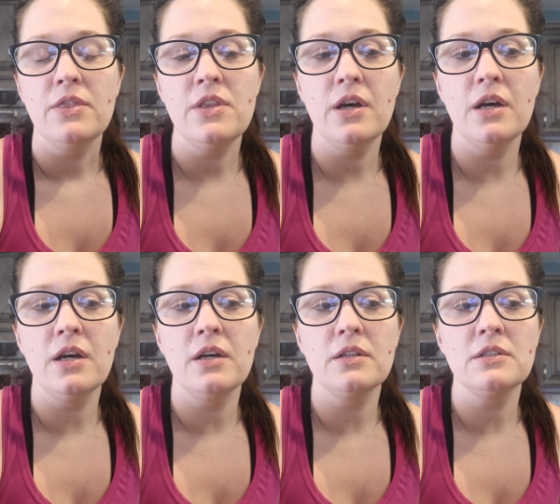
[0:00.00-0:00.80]

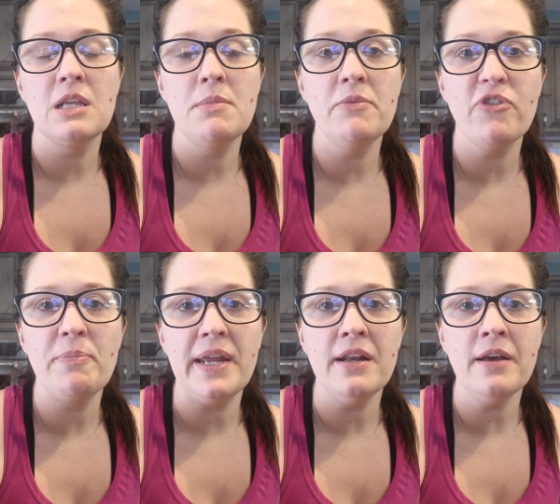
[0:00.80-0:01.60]
the lemon
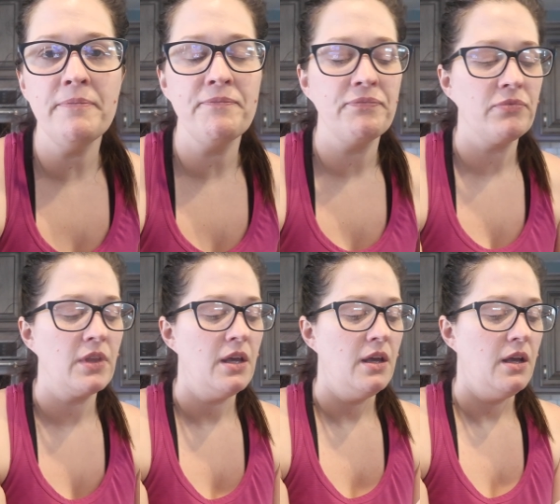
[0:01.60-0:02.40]
verbena.
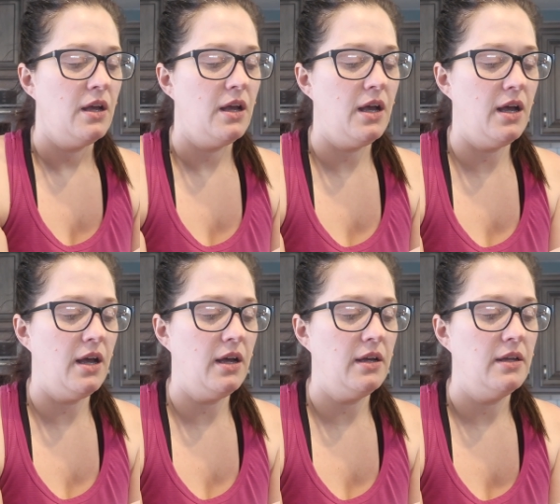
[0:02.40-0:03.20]

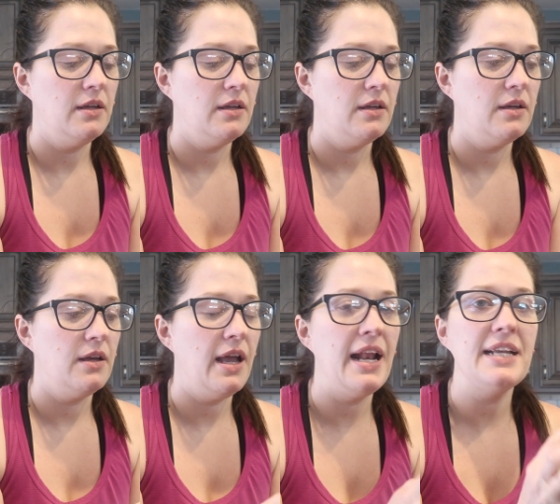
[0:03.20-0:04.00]
Uh,
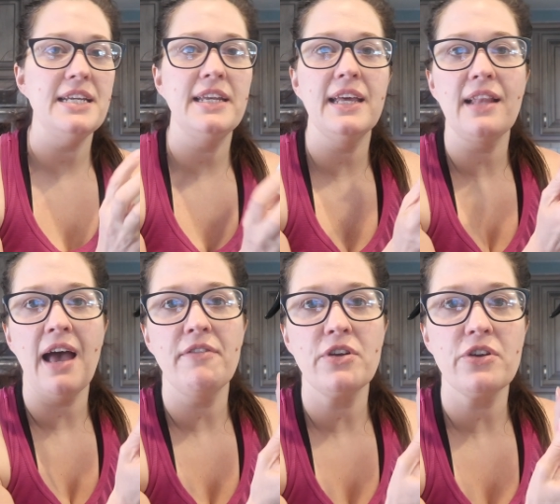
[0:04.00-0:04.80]
and I did get
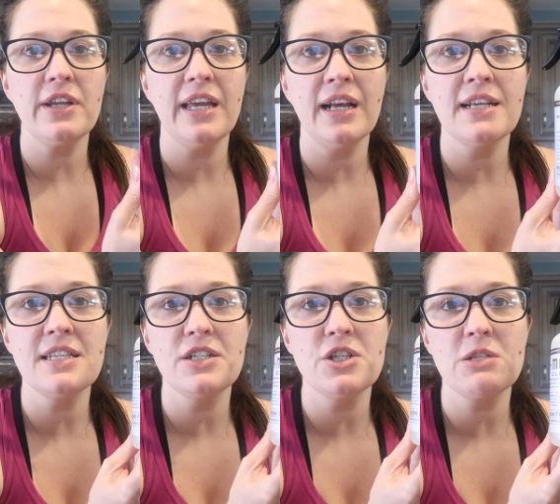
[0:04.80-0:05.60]
lavender again
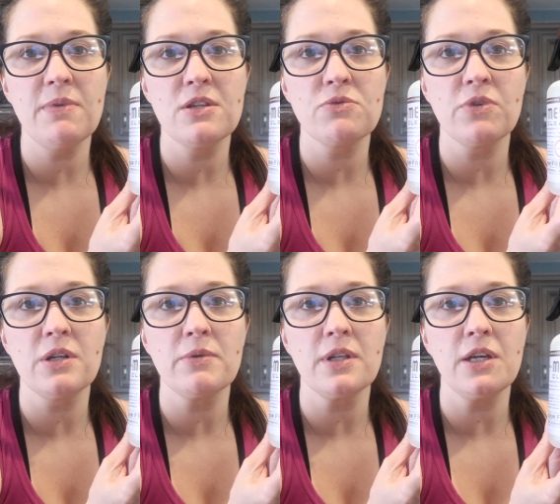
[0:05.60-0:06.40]
because it just smells
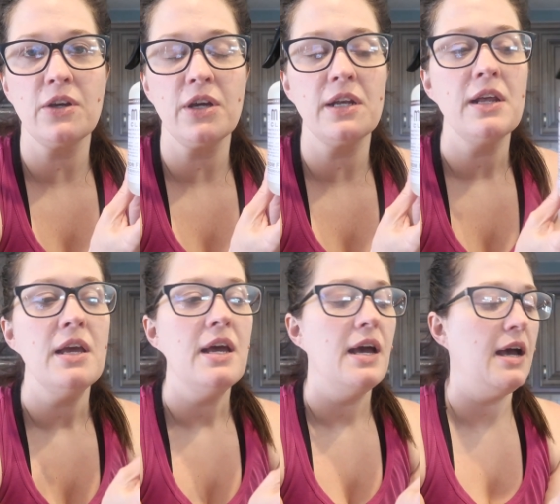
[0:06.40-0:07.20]
really, really good.
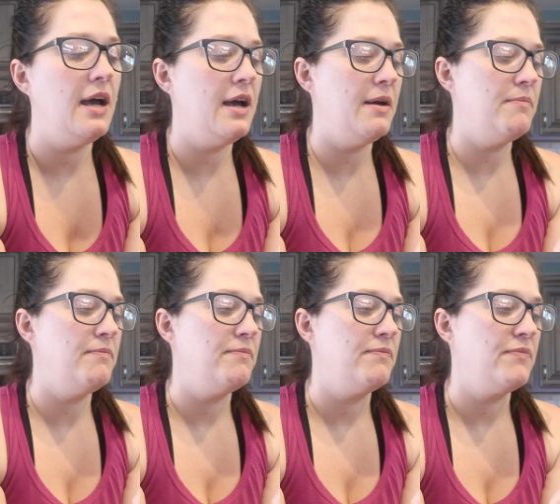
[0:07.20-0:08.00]

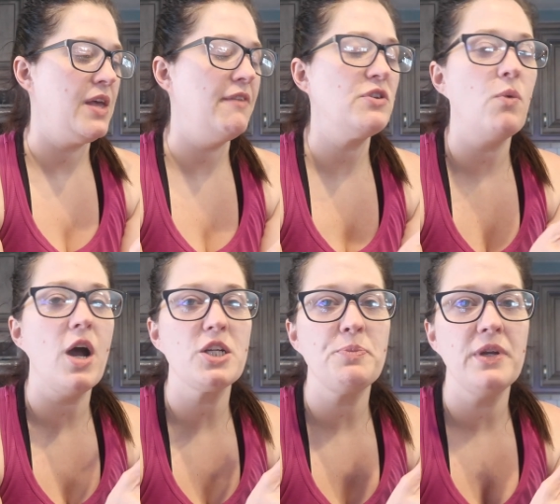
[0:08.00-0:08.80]
Um, I have to
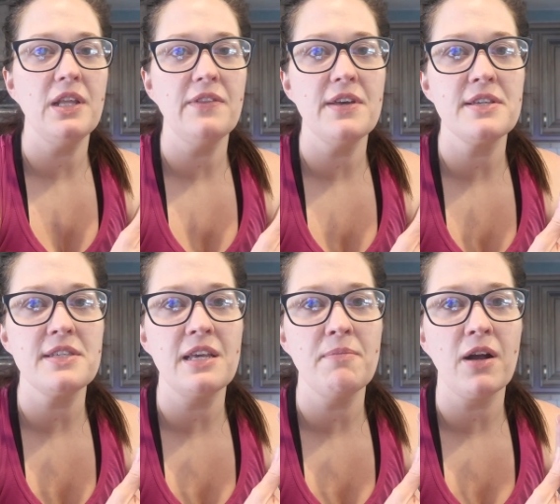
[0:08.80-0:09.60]
watch putting this
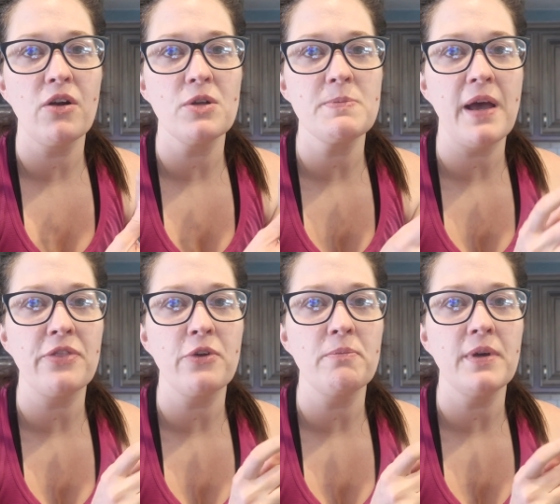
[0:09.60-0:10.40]
in my girl's
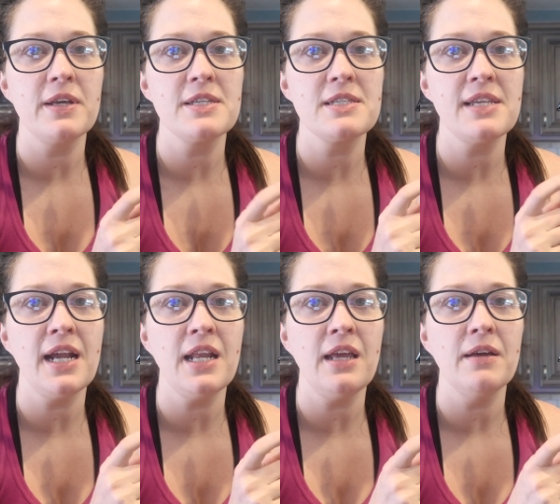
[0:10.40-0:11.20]
bathroom because
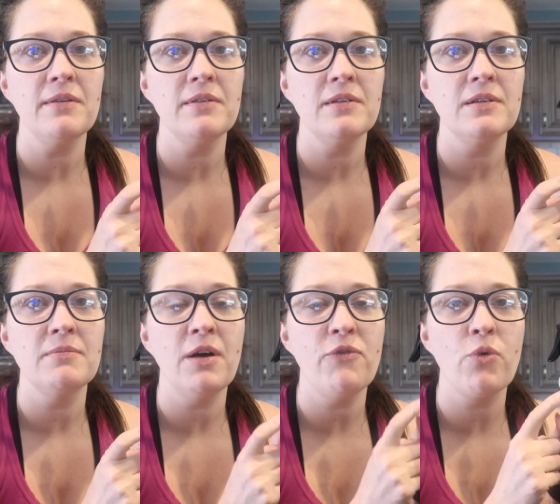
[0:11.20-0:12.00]
Sadie,
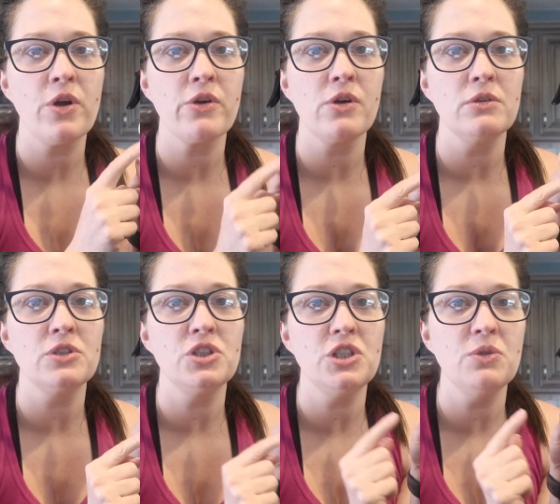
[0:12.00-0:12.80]
my
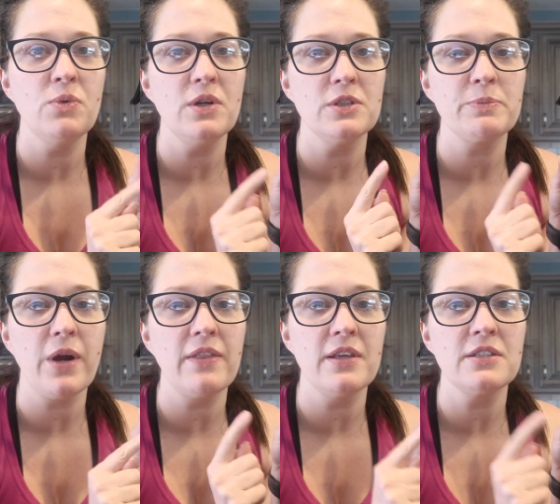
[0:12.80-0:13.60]
four-year-old, she will
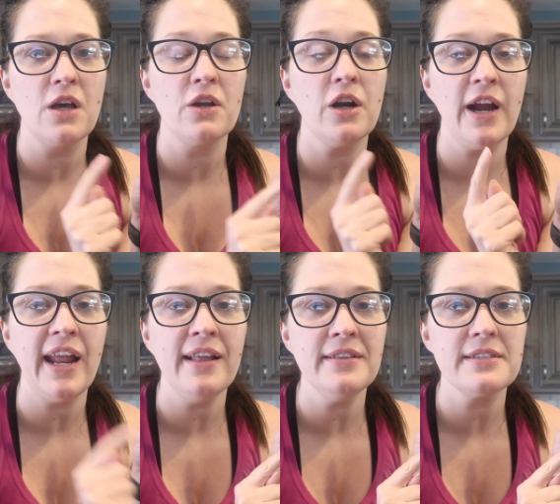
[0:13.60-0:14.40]
spray this on her
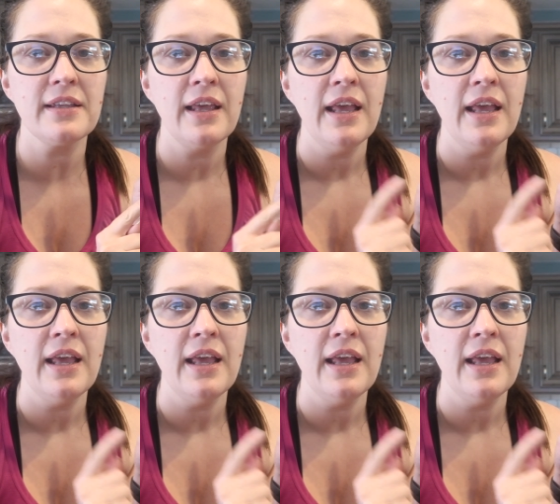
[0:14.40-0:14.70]
hands